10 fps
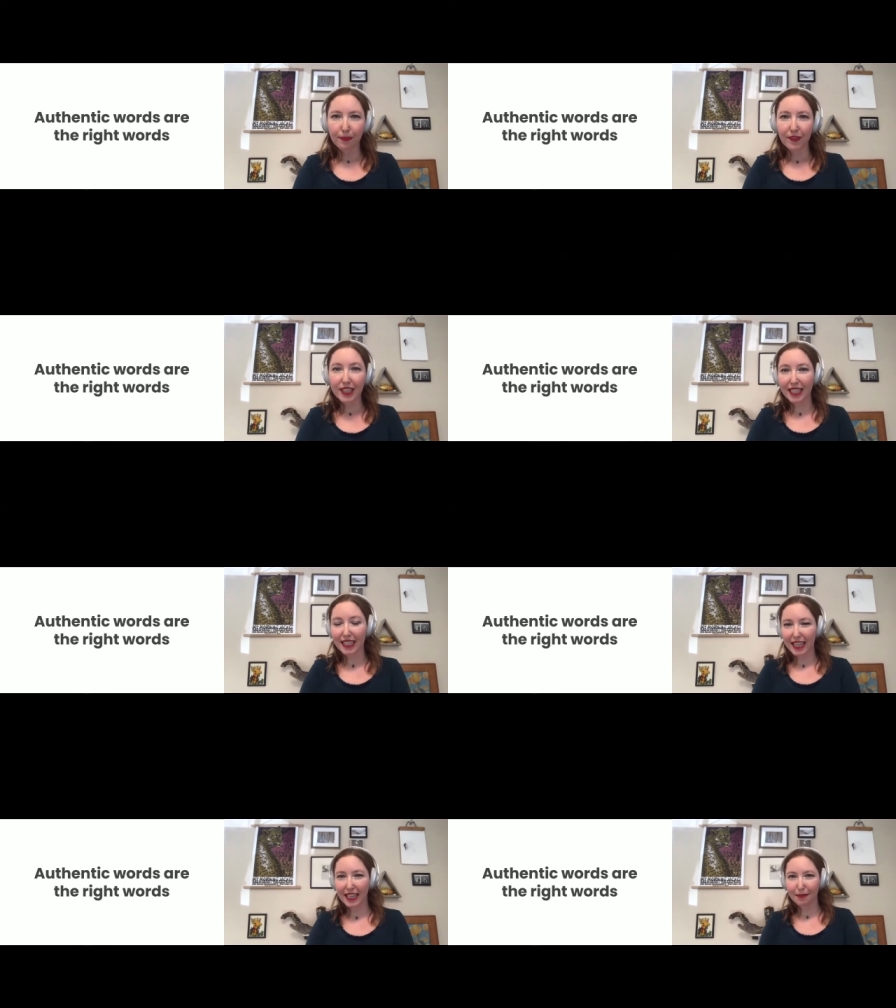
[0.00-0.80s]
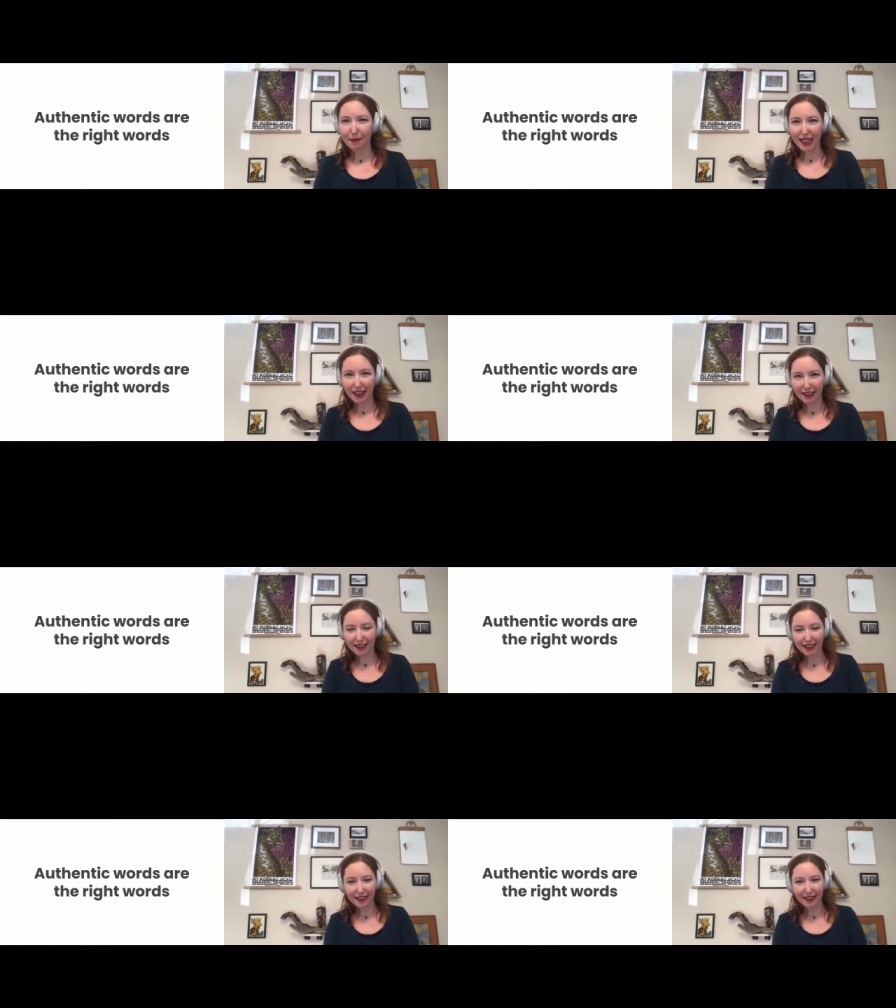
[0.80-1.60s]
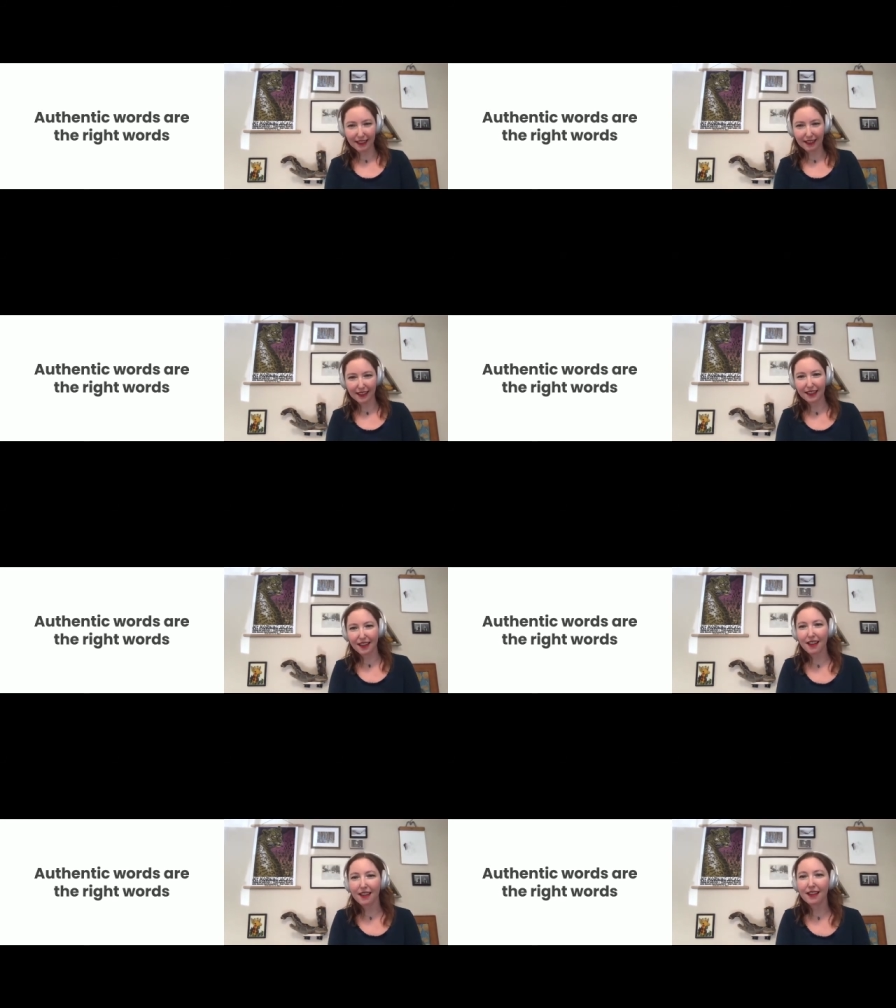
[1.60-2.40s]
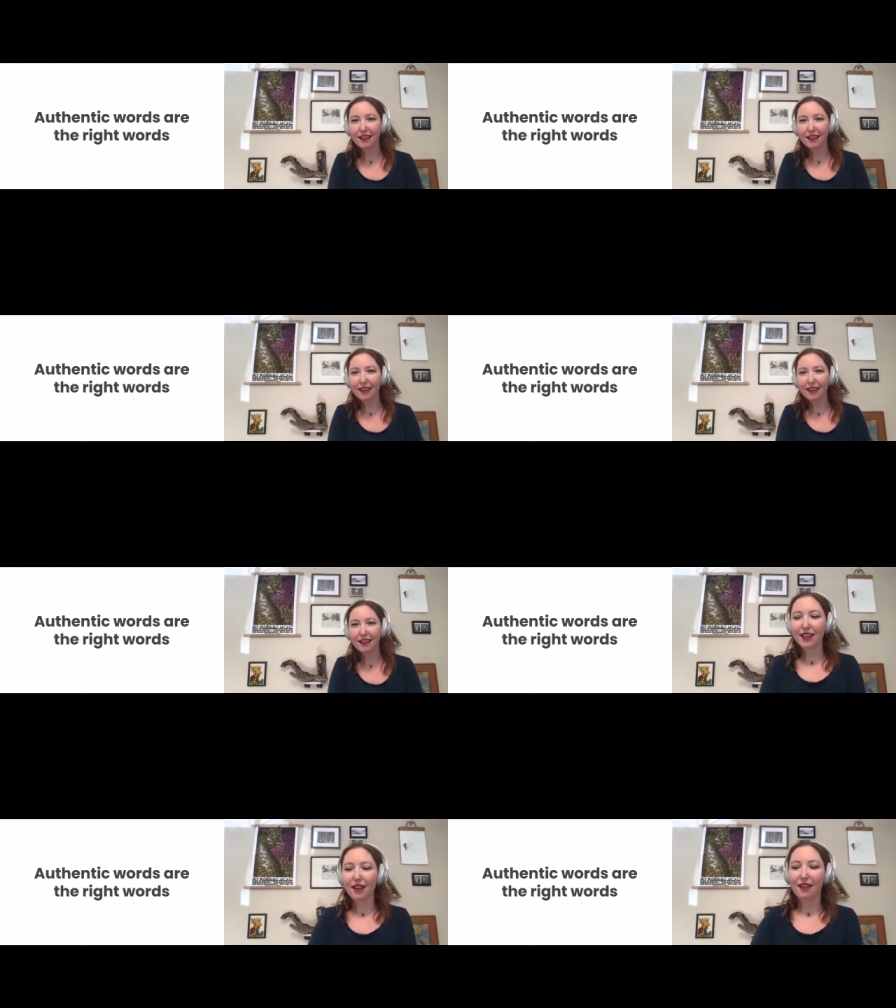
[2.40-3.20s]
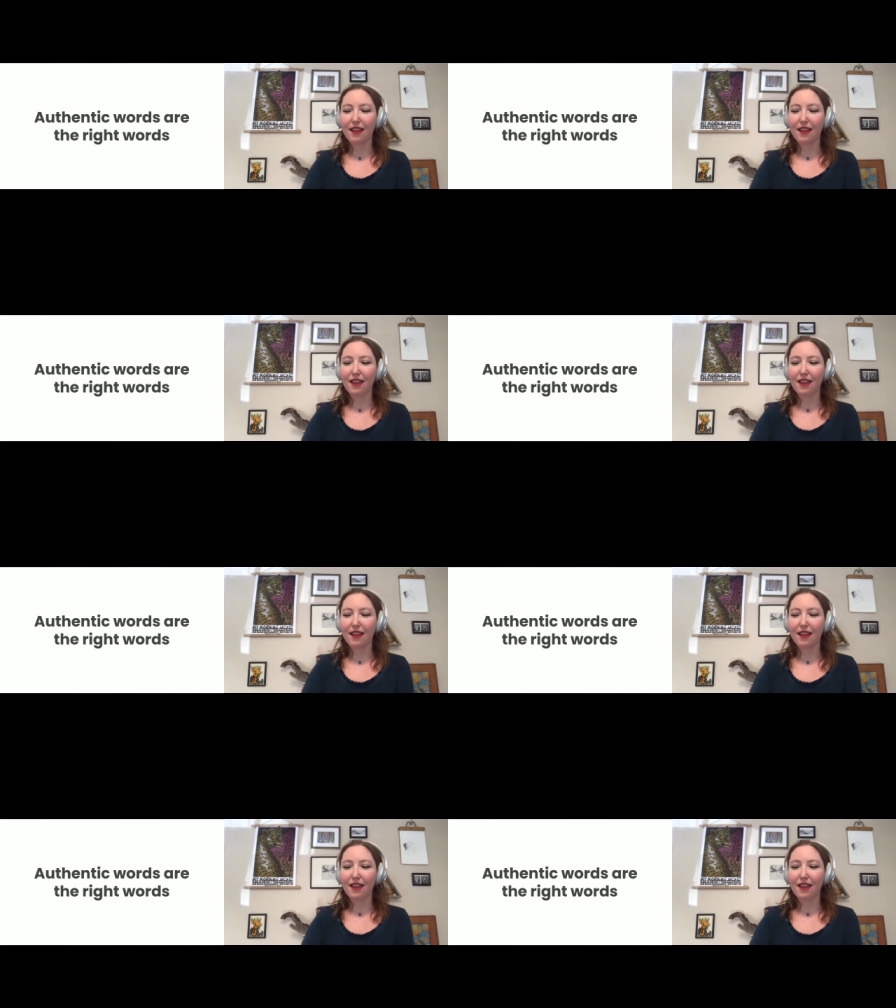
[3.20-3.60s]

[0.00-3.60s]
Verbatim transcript: Facilitating meetings. So as I